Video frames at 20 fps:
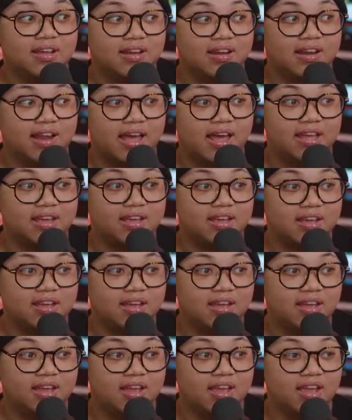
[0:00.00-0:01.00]
Like,
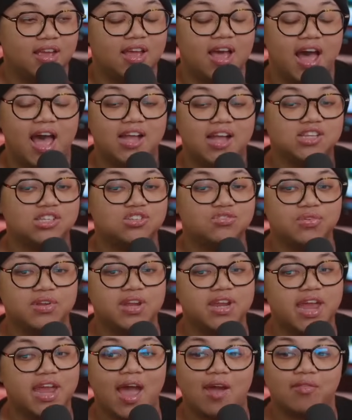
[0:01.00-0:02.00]
I just feel
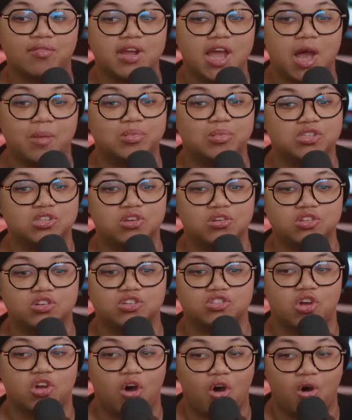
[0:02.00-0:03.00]
like every episode
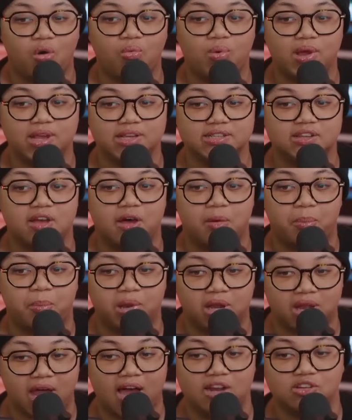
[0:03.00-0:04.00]
there's always a
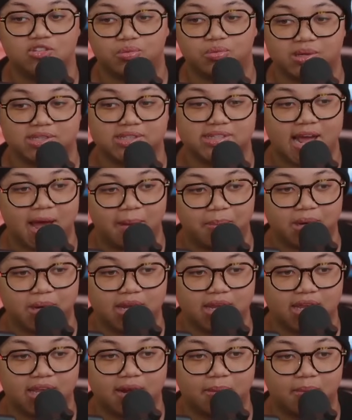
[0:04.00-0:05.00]
plot twist
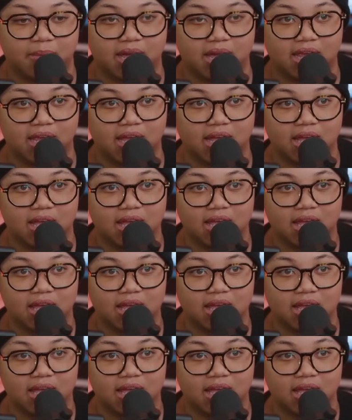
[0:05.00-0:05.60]
happening, and I'm like,